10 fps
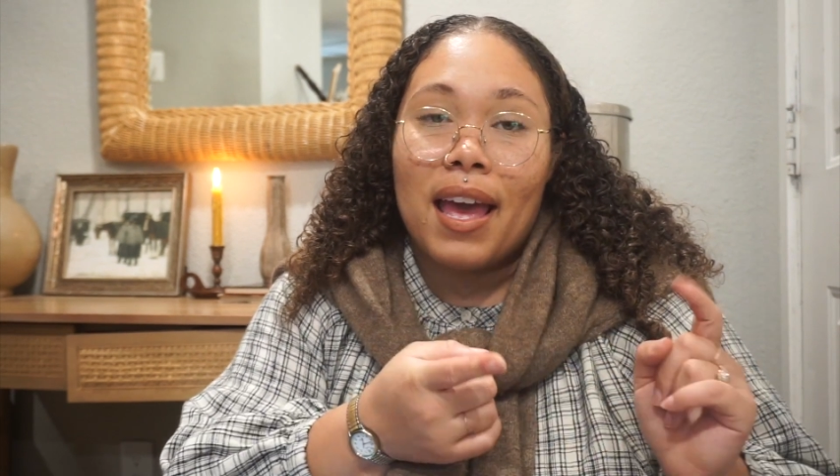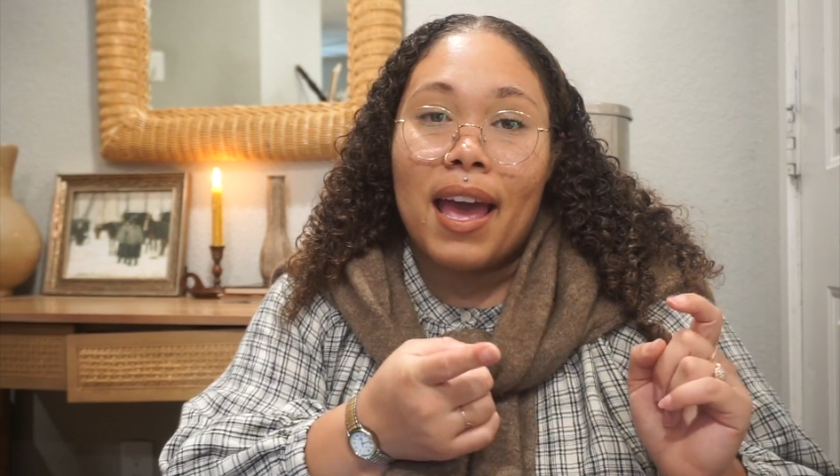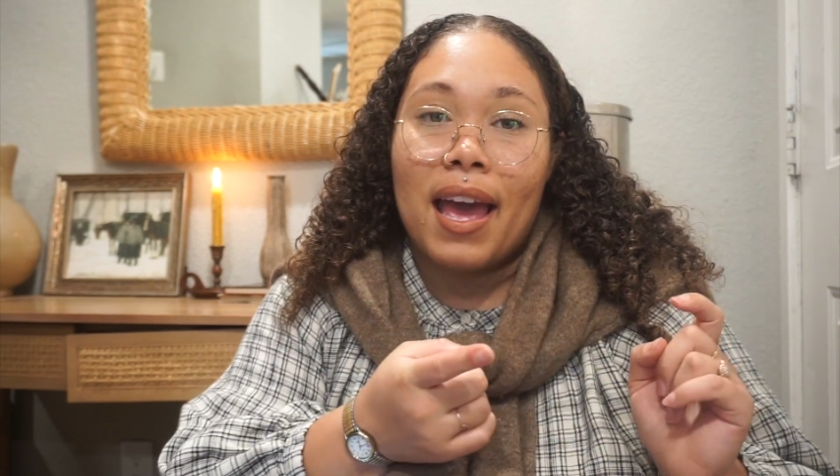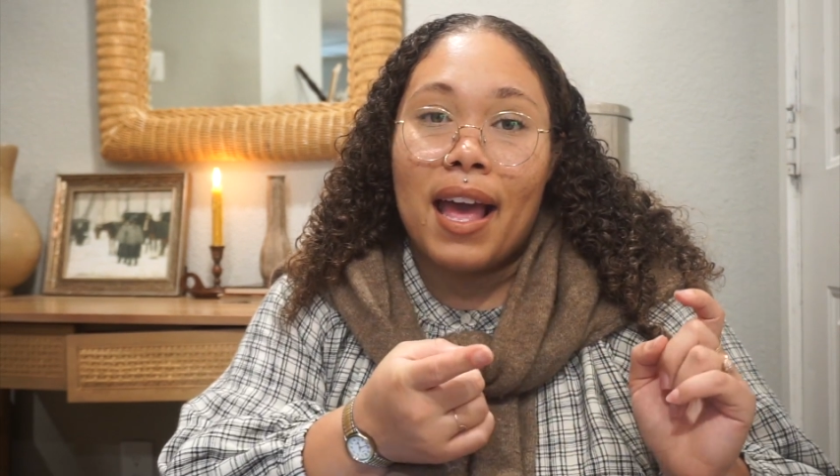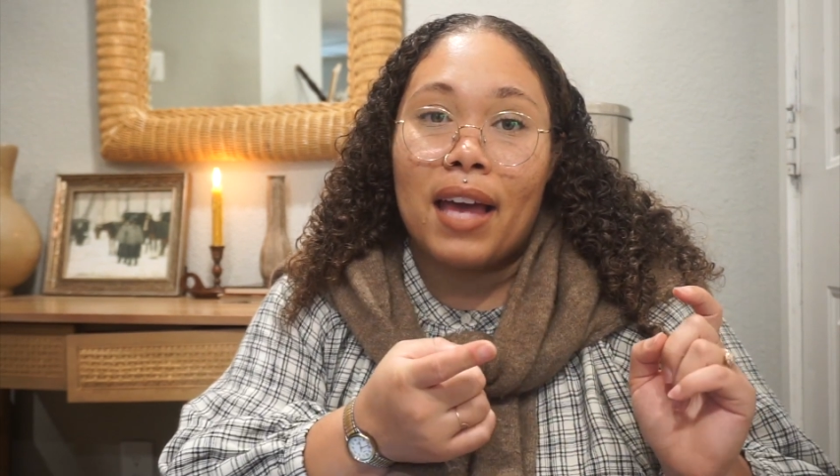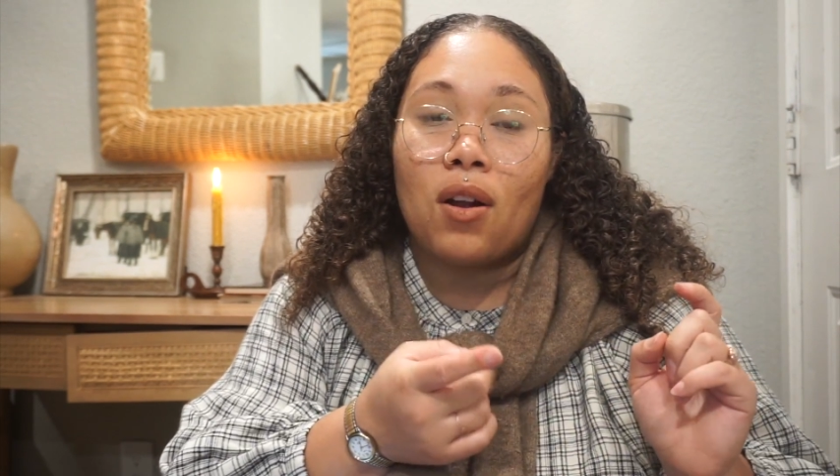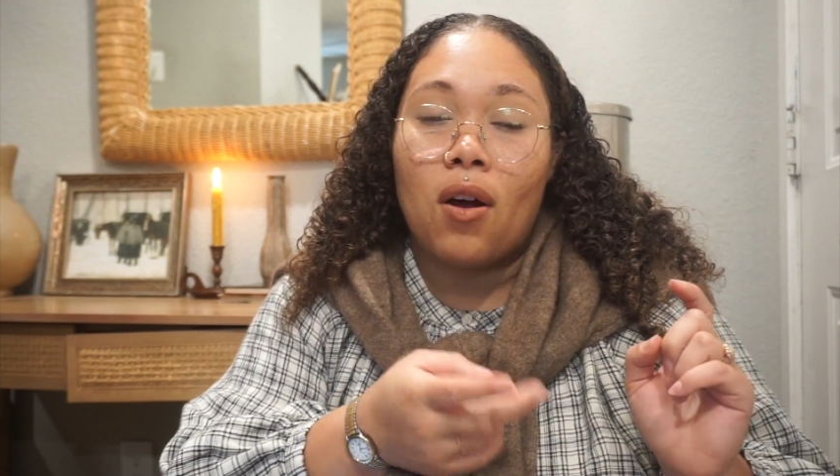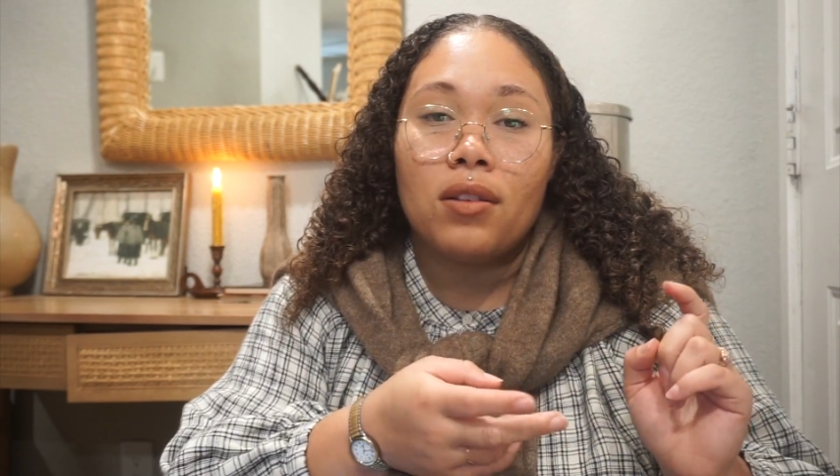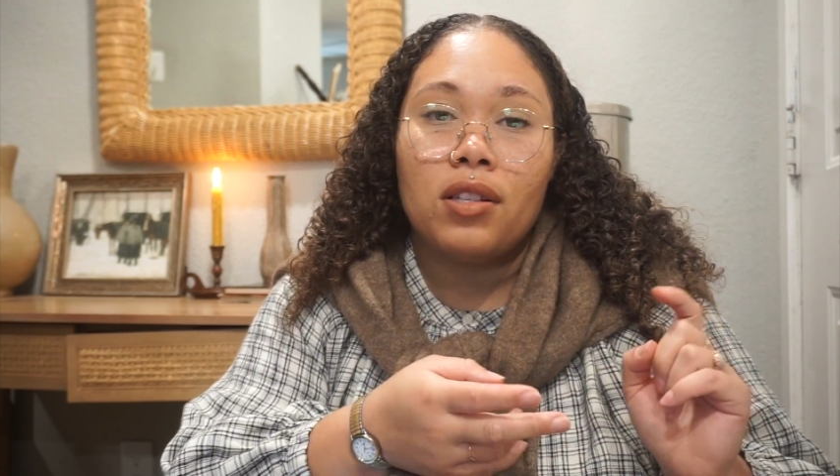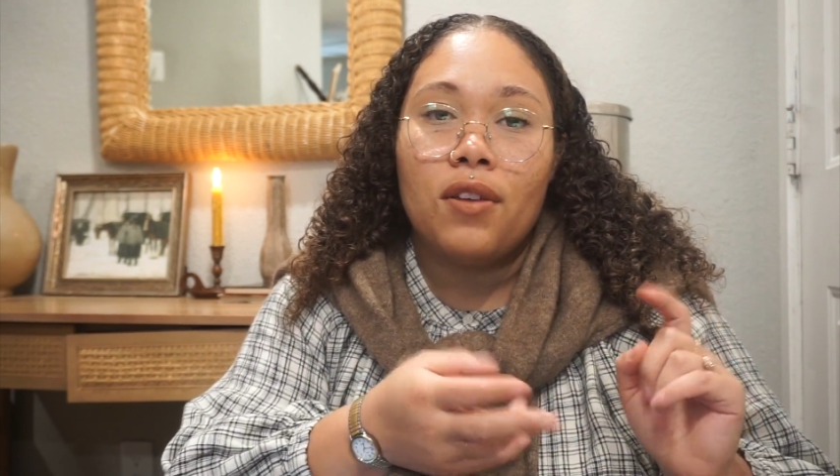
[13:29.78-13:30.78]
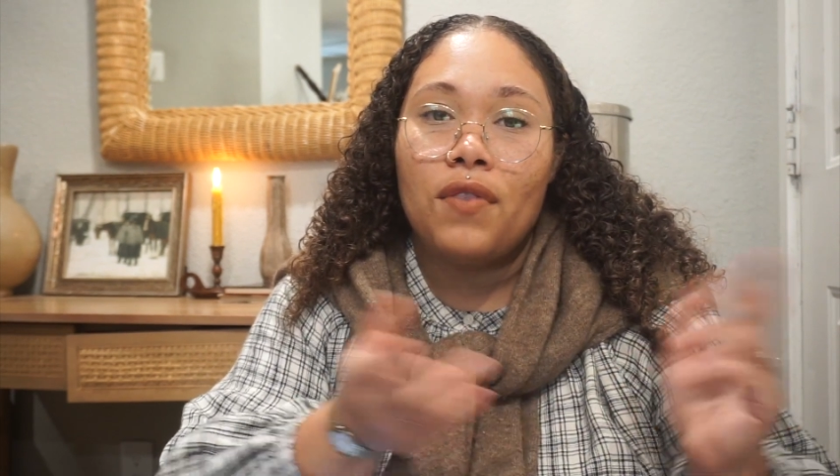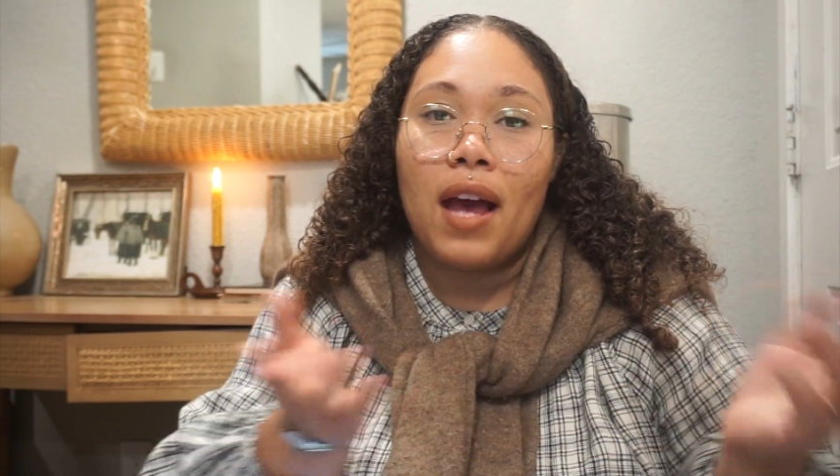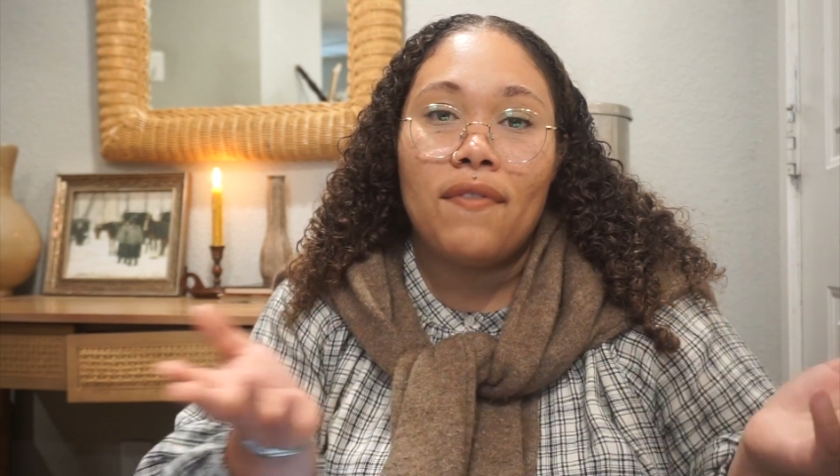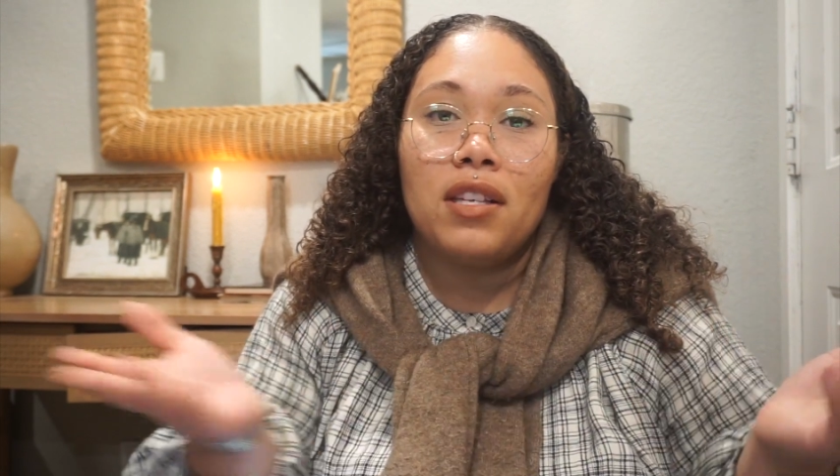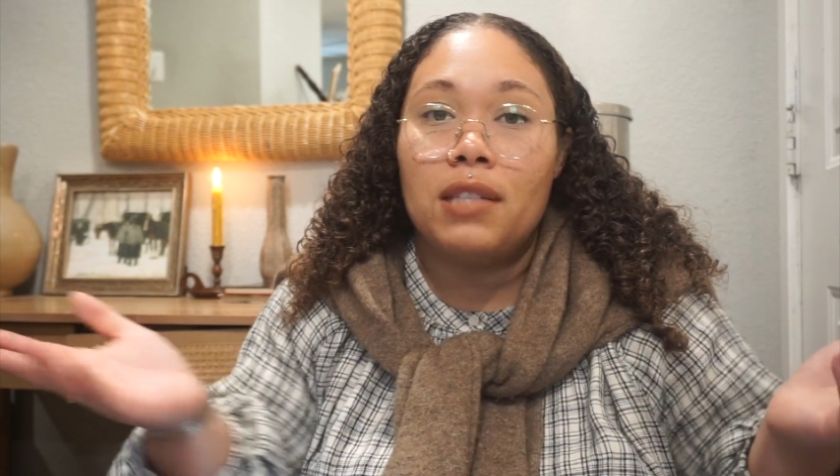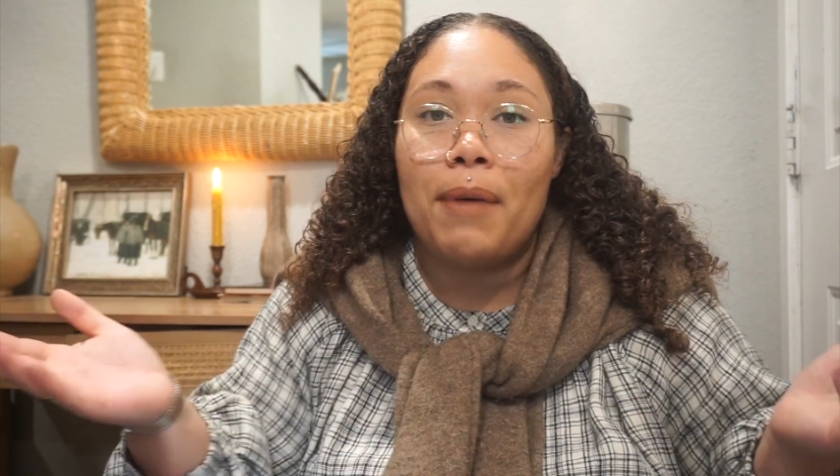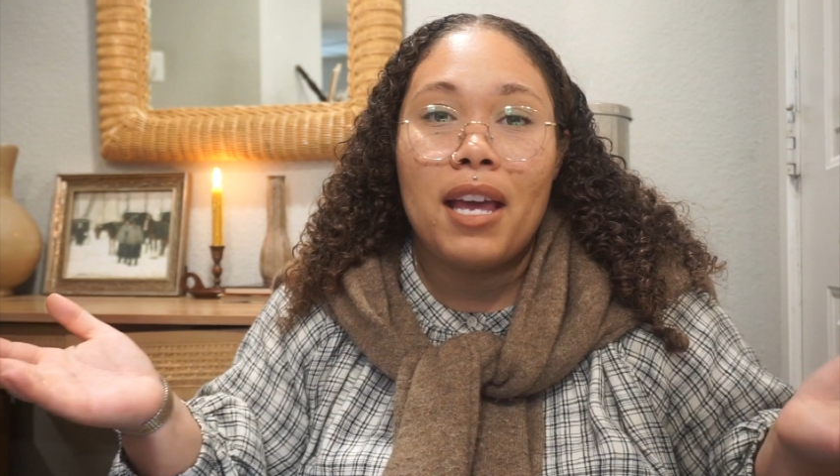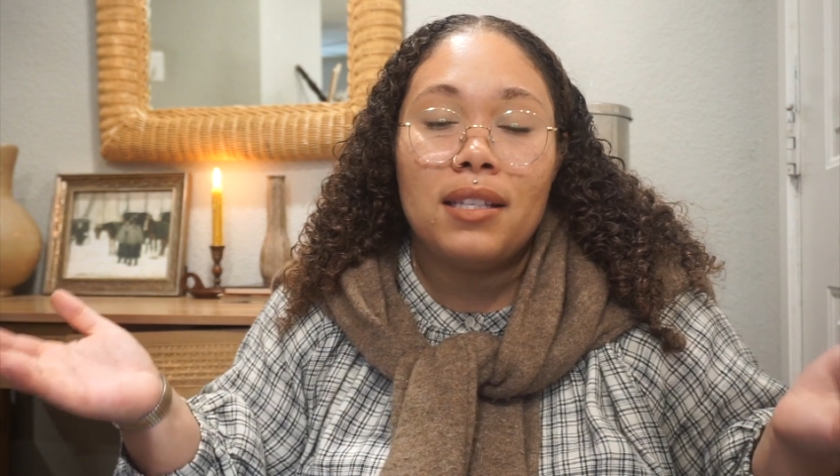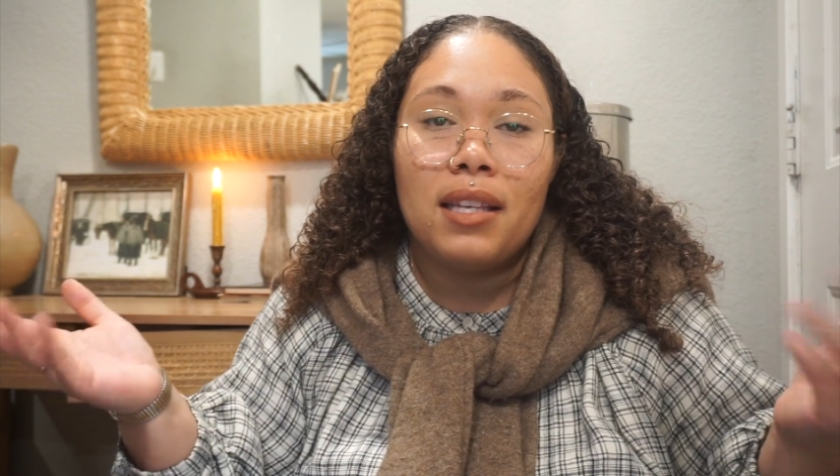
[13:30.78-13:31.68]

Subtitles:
And also if you have the space,